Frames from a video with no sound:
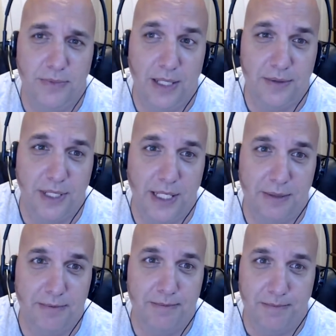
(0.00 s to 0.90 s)
I was like,
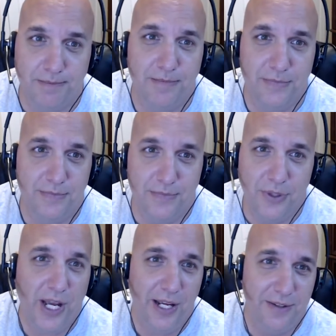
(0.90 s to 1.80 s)

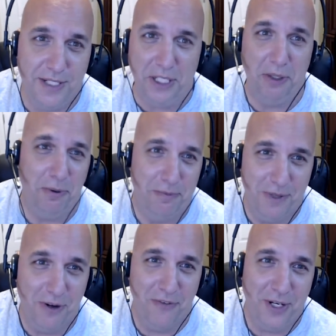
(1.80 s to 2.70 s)
okay, deal,
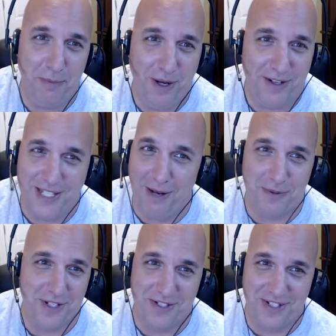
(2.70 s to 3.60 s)
150 bucks. that
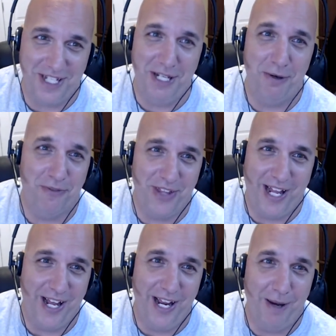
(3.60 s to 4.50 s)
was a steal for
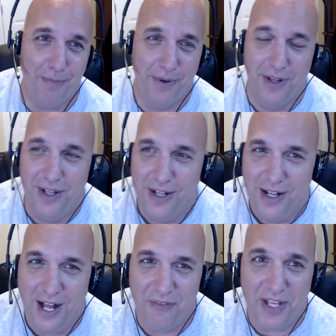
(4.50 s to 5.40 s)
that amp.
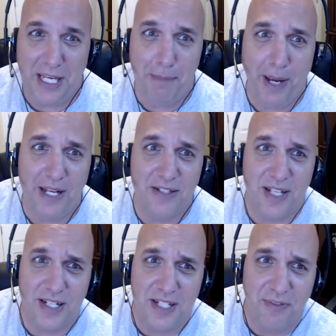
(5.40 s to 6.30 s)
I think yeah. he paid
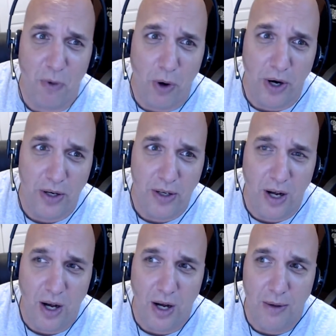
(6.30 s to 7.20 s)
60 for it
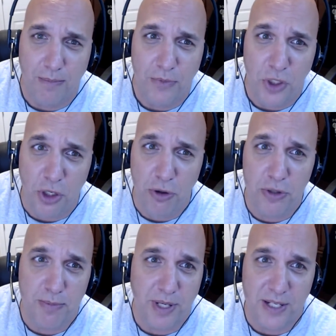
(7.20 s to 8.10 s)
um,
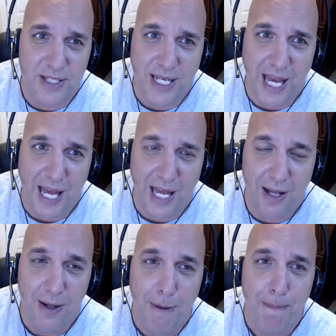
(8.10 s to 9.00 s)
used because the guy
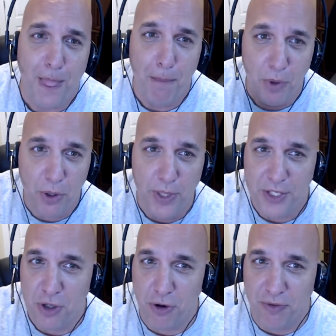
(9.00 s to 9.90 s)
blew an
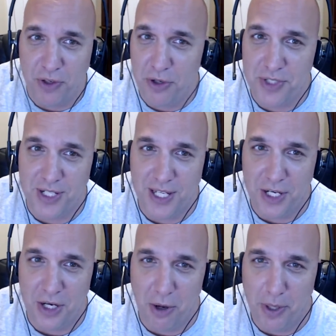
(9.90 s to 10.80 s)
internal fuse and
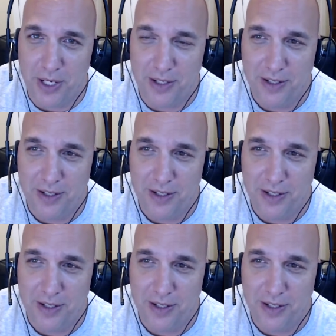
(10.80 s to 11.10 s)
didn't know it.